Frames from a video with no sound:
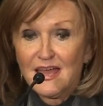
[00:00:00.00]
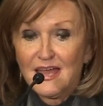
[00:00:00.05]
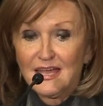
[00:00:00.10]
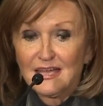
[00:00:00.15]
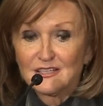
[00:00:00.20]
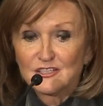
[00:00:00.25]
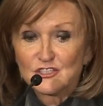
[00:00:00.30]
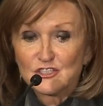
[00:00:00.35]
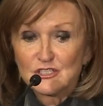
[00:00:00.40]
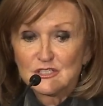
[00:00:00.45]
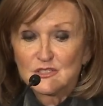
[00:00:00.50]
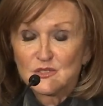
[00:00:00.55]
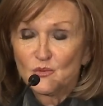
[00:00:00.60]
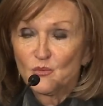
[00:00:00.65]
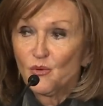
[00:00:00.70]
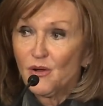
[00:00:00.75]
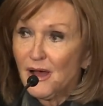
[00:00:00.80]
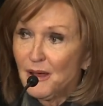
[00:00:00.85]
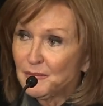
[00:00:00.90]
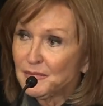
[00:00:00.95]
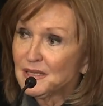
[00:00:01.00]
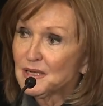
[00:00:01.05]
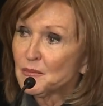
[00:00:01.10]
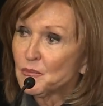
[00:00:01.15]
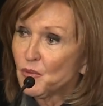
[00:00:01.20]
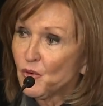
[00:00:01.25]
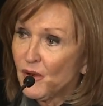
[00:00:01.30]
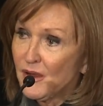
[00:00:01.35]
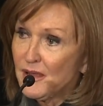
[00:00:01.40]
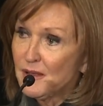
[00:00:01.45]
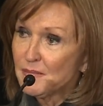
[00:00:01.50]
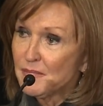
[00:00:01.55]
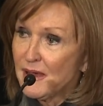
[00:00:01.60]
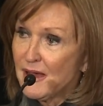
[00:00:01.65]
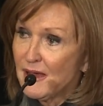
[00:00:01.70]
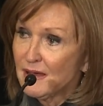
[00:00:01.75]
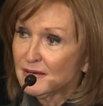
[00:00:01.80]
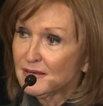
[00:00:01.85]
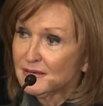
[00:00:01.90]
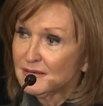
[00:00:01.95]
And she said, well, I'm going to pray
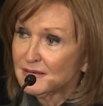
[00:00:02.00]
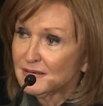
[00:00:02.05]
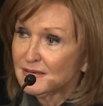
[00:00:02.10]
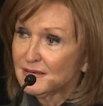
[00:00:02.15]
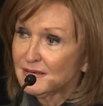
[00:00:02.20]
about it.